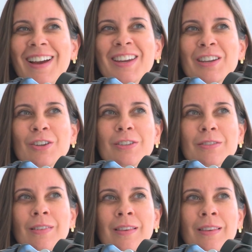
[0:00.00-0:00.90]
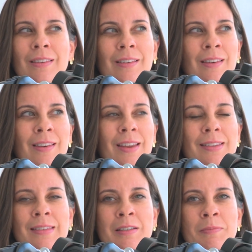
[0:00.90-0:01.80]
I cannot
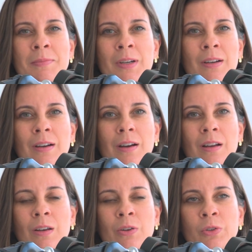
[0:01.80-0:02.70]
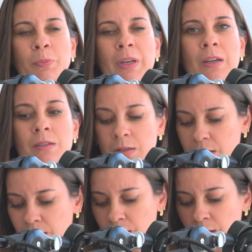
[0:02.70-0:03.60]
let them alone, because